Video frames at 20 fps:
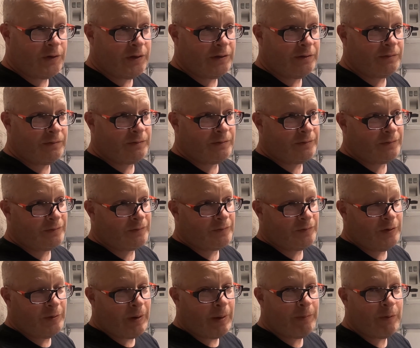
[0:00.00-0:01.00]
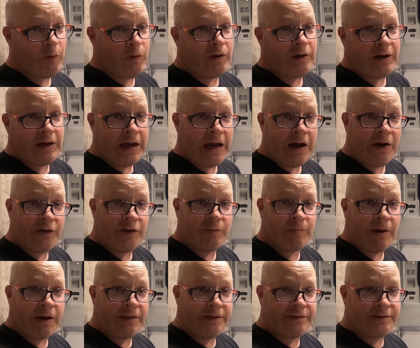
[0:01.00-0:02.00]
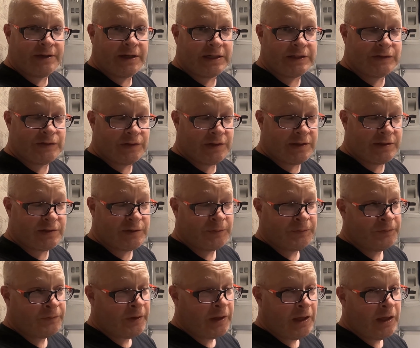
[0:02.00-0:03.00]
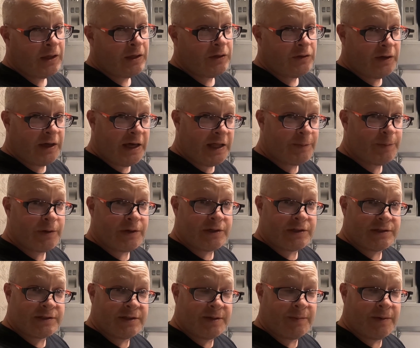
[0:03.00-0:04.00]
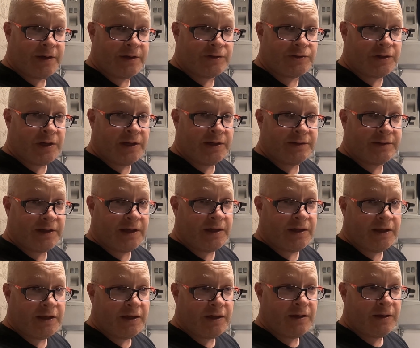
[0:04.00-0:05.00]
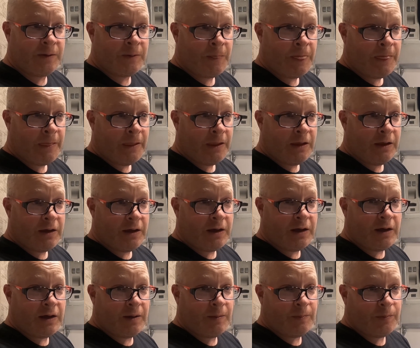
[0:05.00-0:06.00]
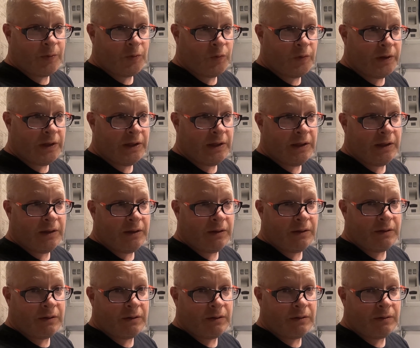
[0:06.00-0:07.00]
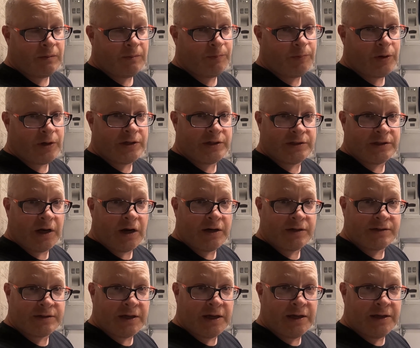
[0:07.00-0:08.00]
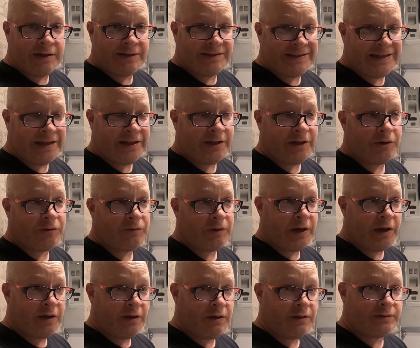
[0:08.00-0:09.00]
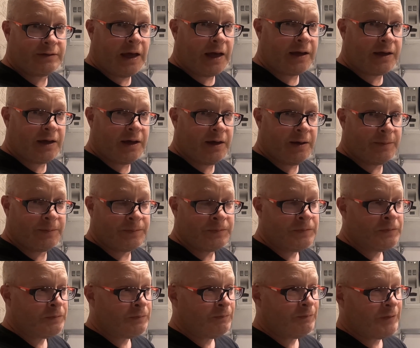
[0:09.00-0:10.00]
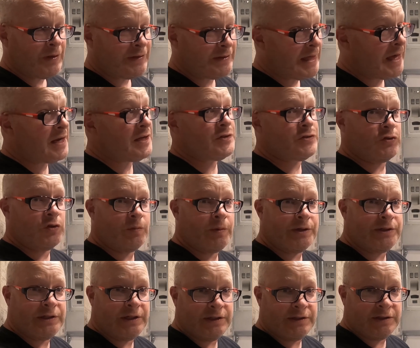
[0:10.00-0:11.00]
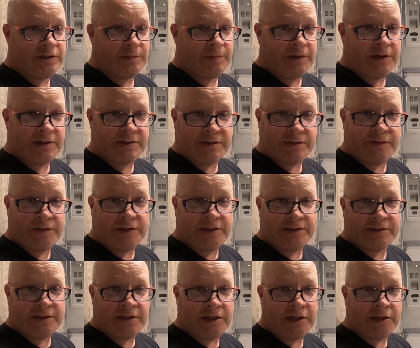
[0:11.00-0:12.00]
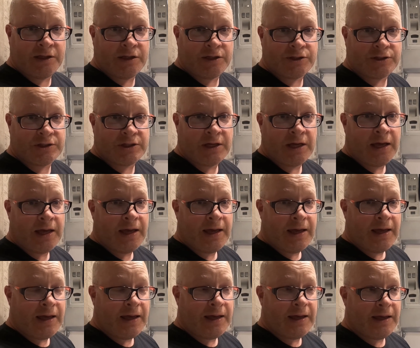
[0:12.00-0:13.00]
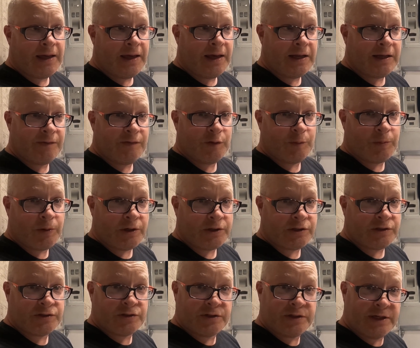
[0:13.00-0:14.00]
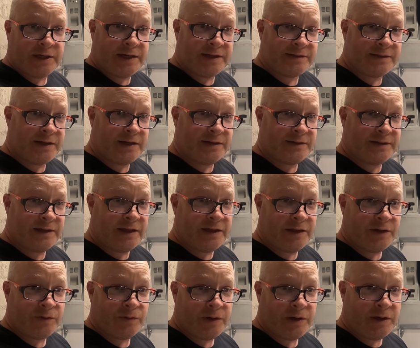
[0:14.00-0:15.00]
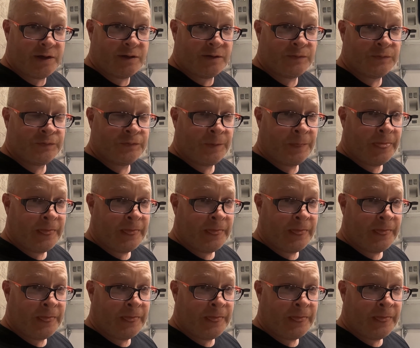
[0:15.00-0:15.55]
when you might be wondering how you buy the tickets for this, you can purchase them on Trenitalia, but we purchased ours on ItaliaRail.com. That is so much easier because everything's in English, and if you purchase your tickets on Italia Rail,